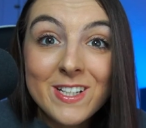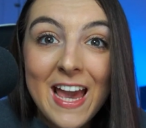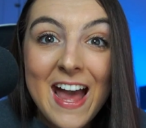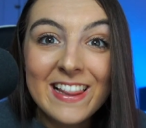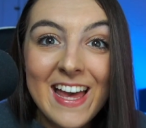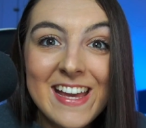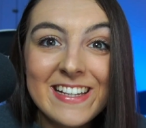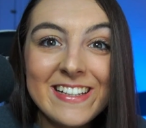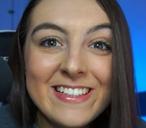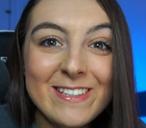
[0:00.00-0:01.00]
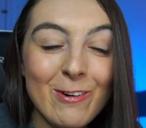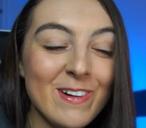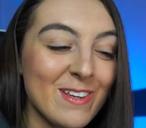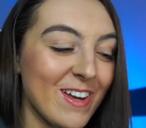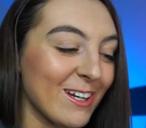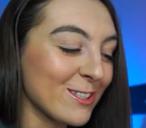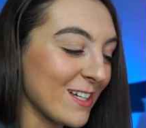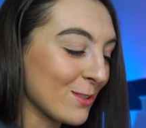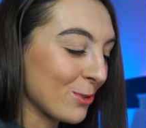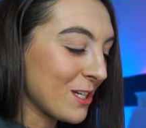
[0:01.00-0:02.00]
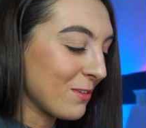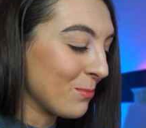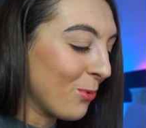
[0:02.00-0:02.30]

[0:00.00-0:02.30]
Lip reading: yet. Like, so many Bengals fans weren't even